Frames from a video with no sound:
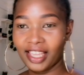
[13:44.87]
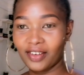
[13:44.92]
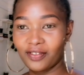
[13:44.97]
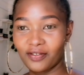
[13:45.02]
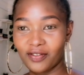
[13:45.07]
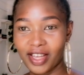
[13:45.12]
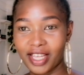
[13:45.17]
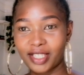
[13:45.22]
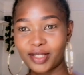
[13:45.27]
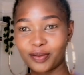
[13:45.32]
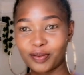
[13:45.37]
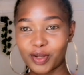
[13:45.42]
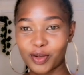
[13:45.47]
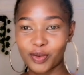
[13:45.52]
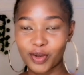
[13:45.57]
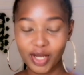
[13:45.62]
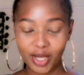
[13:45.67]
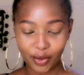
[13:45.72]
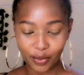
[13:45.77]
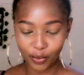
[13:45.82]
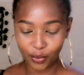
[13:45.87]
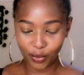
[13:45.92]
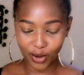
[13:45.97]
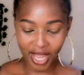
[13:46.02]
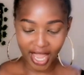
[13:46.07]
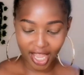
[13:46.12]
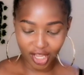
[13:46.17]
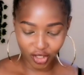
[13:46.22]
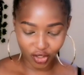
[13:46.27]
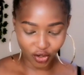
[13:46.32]
Invite me.
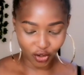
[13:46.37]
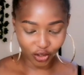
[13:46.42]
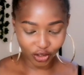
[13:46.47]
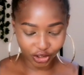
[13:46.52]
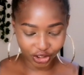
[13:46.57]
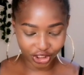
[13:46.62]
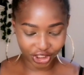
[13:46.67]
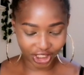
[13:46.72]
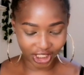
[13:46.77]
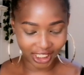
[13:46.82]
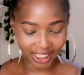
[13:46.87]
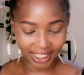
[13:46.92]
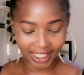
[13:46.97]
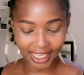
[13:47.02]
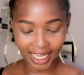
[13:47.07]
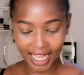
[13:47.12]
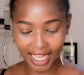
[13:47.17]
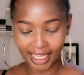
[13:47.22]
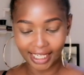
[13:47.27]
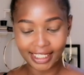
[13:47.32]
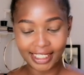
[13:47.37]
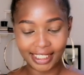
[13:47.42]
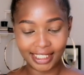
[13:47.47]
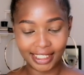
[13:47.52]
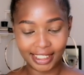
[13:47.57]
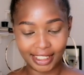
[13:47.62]
Where are you chilling at?